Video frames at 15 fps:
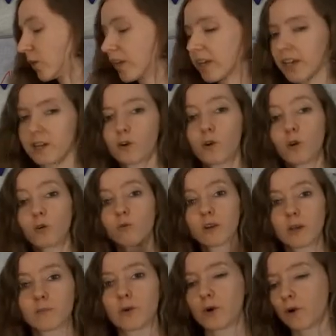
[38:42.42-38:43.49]
weekend, a whole
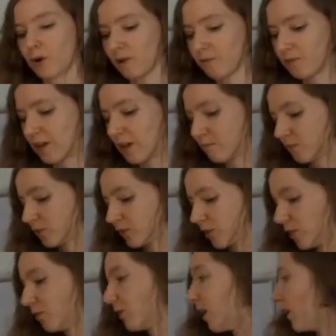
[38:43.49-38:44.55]
rainbow of them,
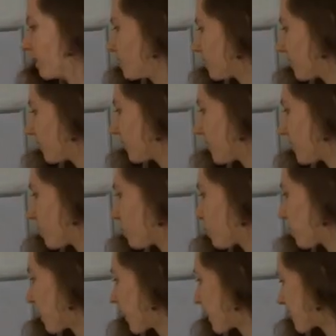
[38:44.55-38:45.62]
so
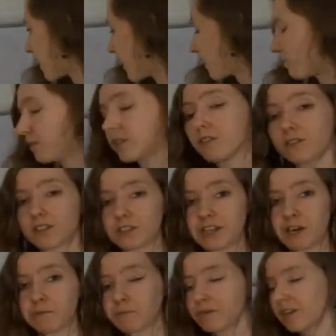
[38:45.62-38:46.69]
pretty excited to be using
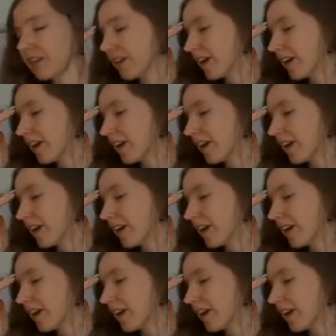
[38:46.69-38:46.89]
them.